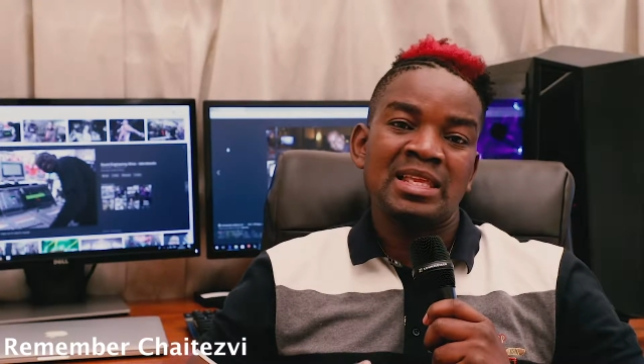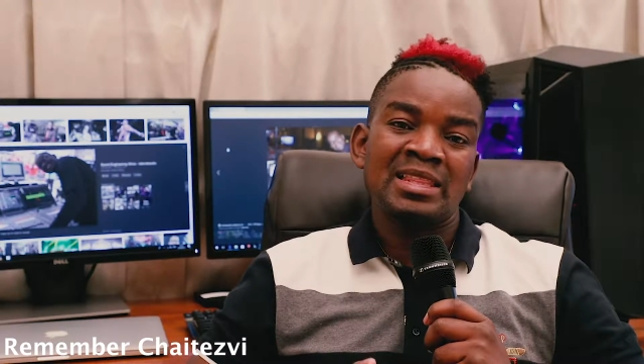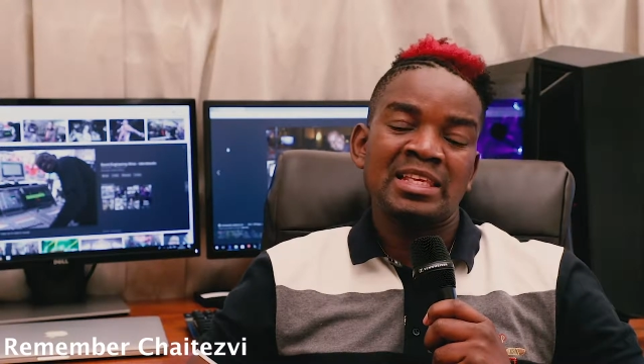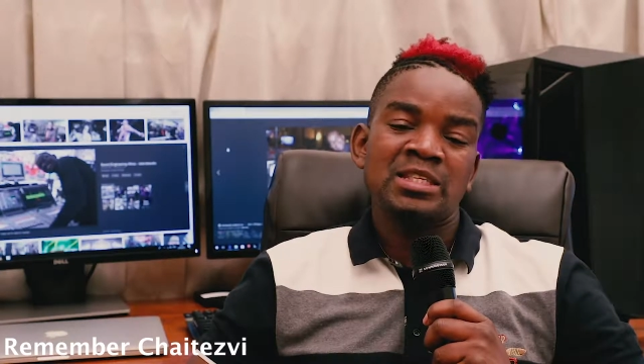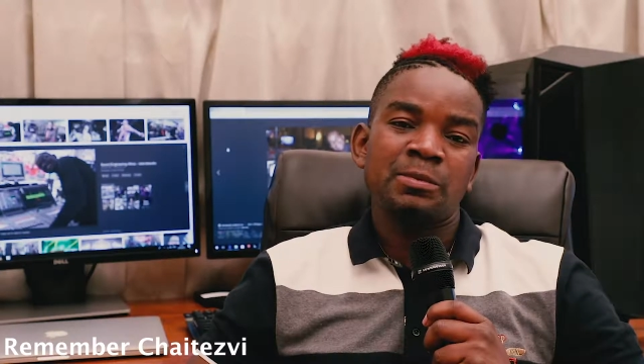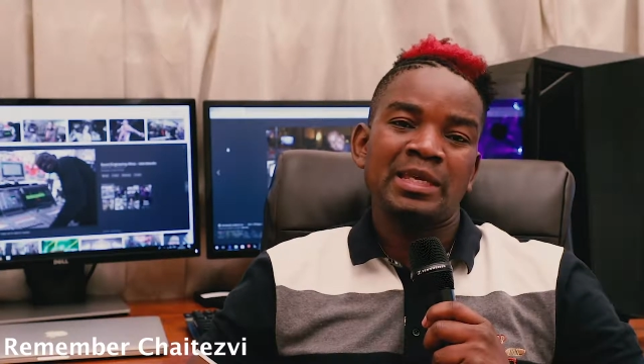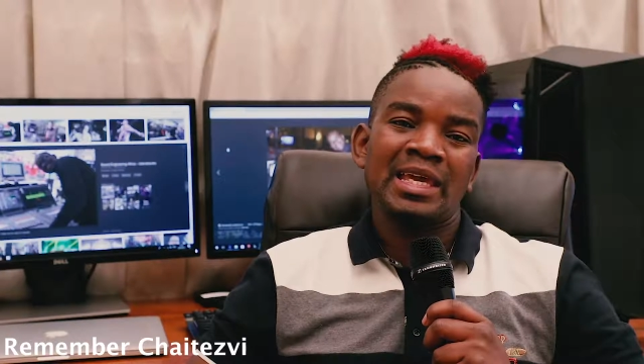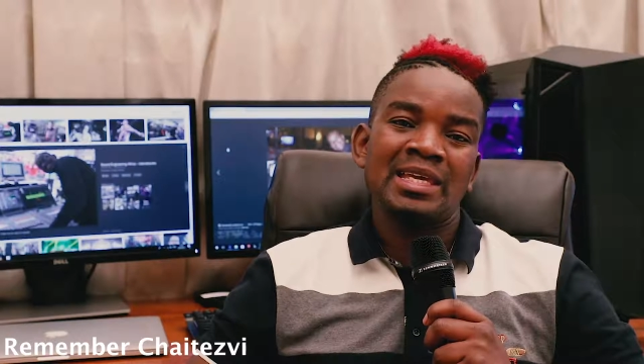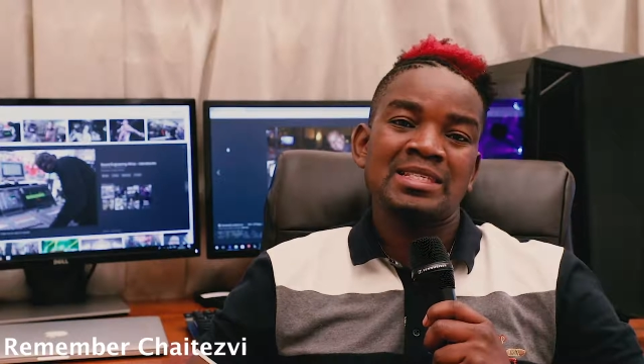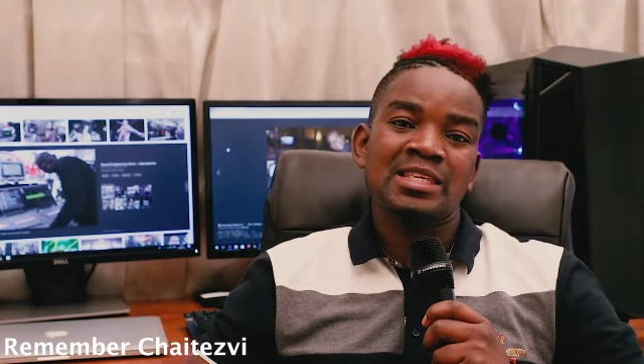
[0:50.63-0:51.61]
this
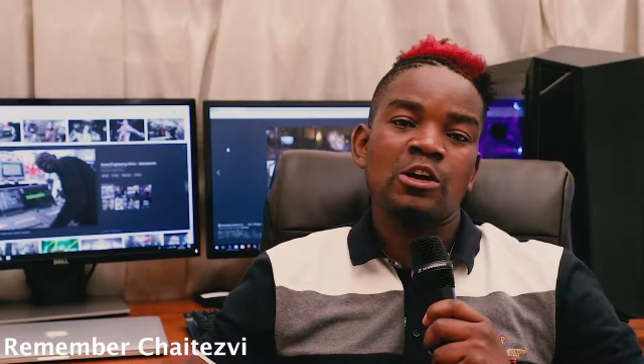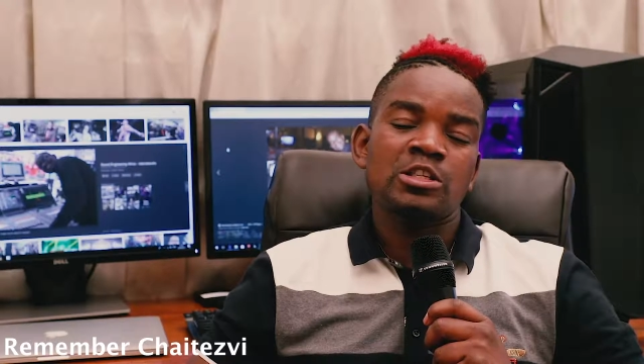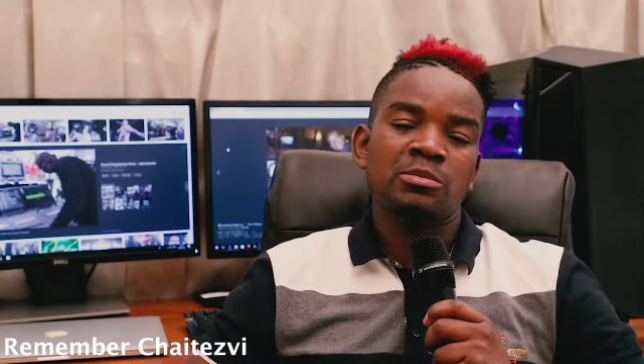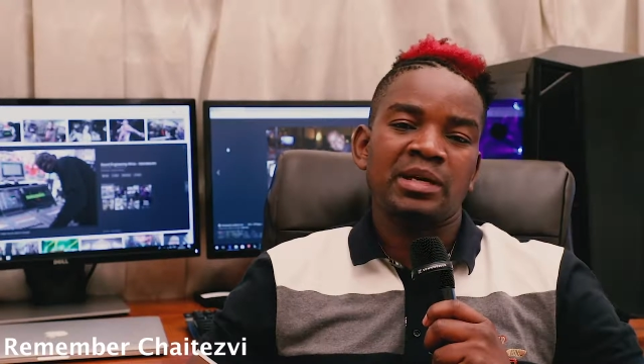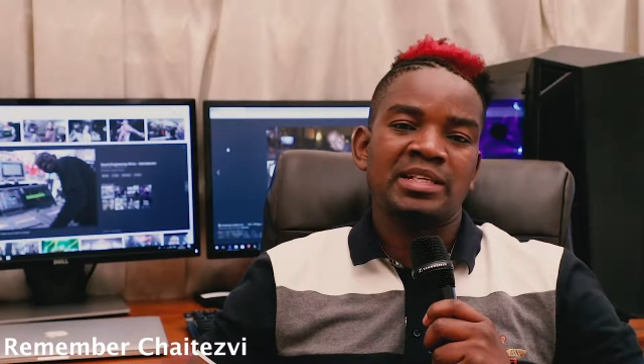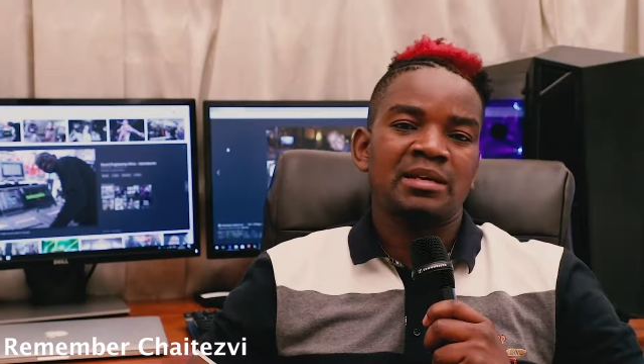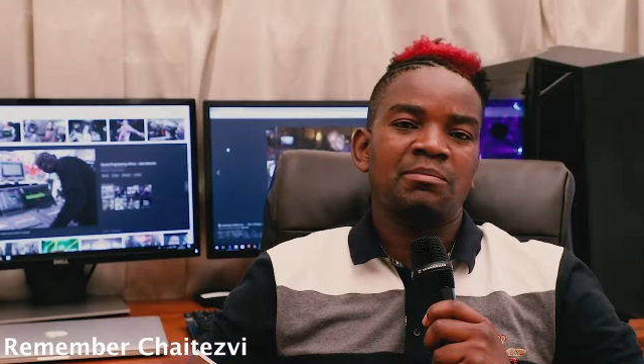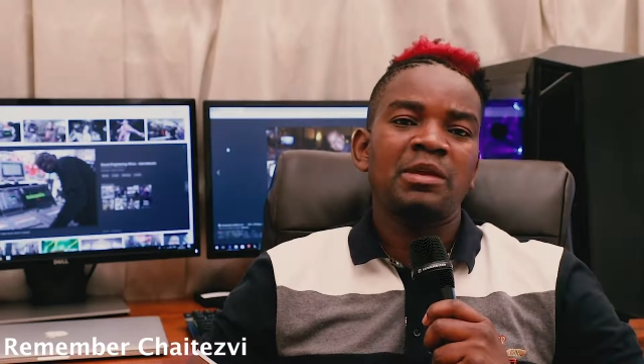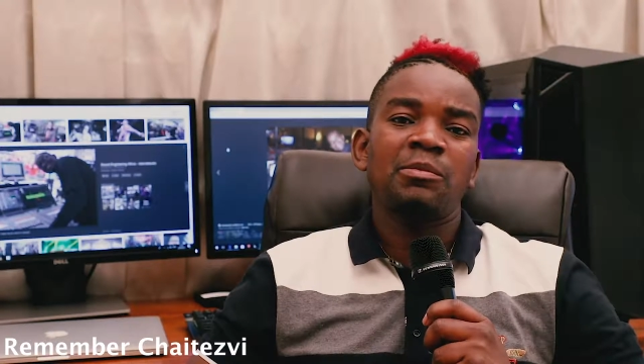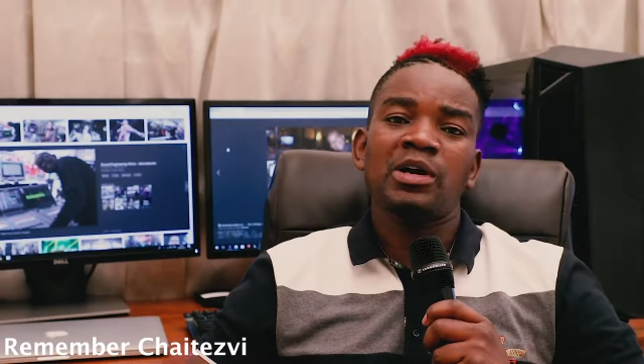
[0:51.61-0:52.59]
pa sounds better
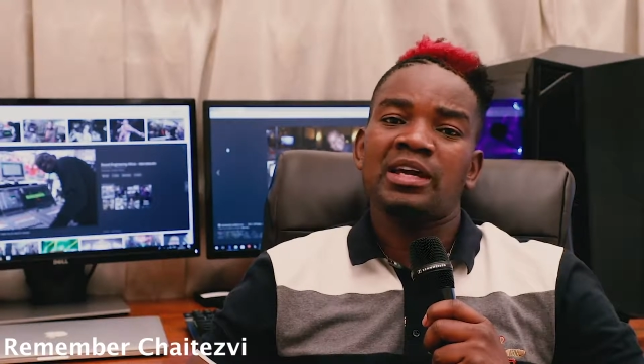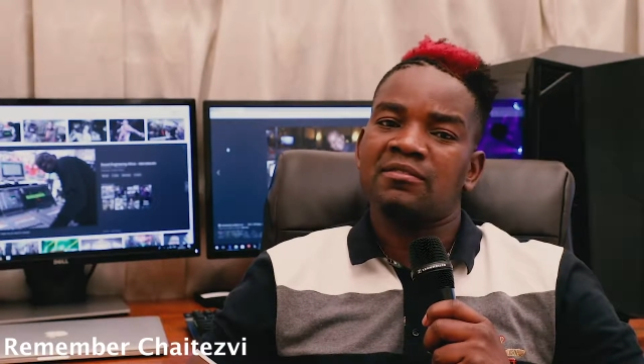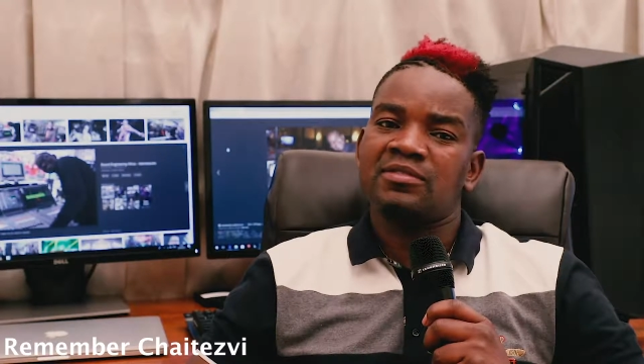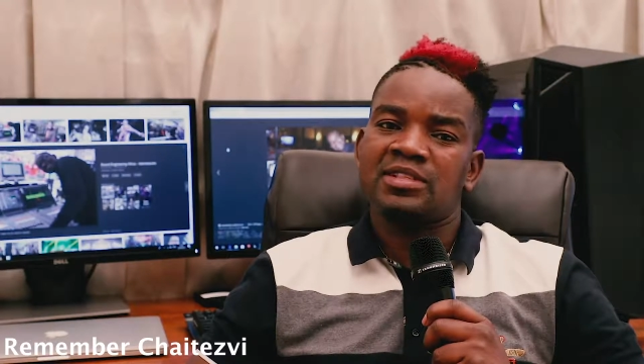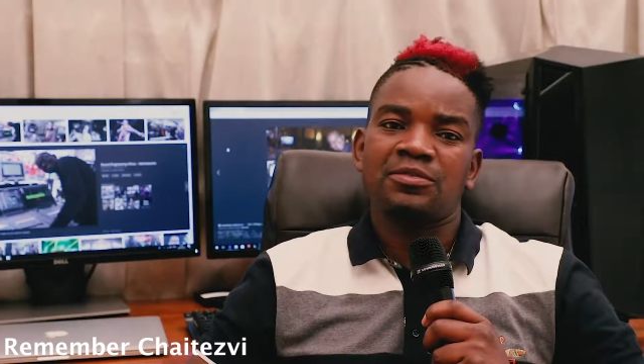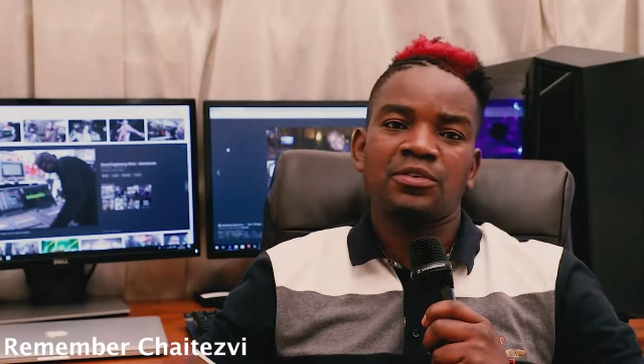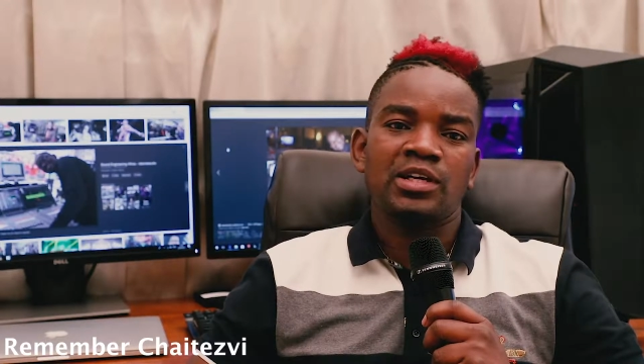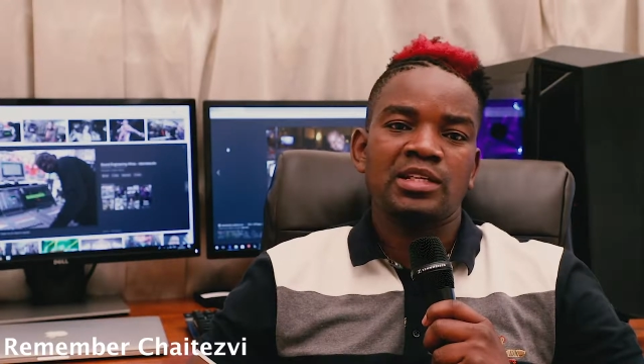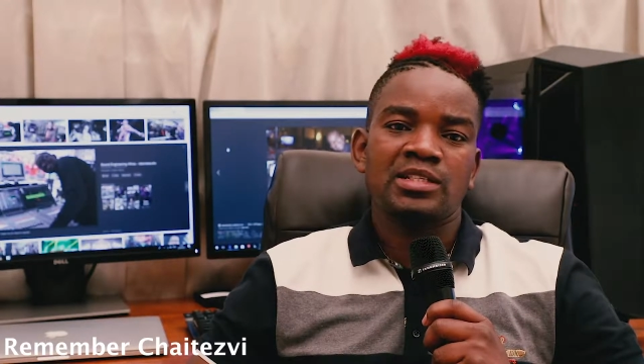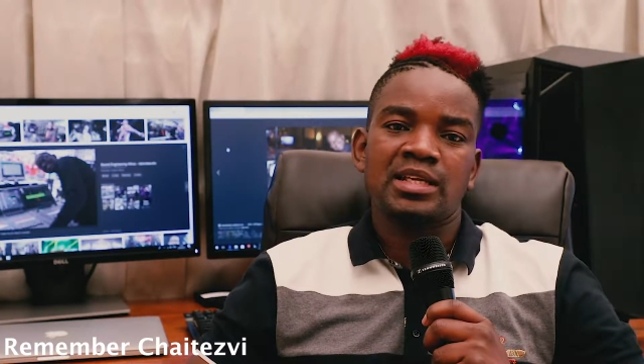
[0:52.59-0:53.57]
people have
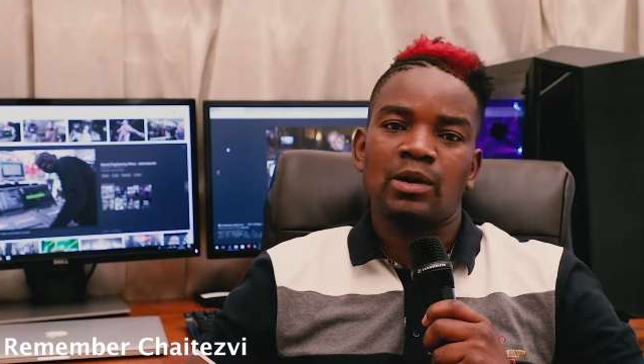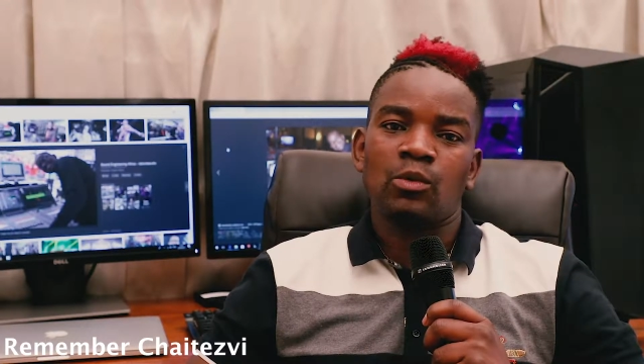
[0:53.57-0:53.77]
different uh,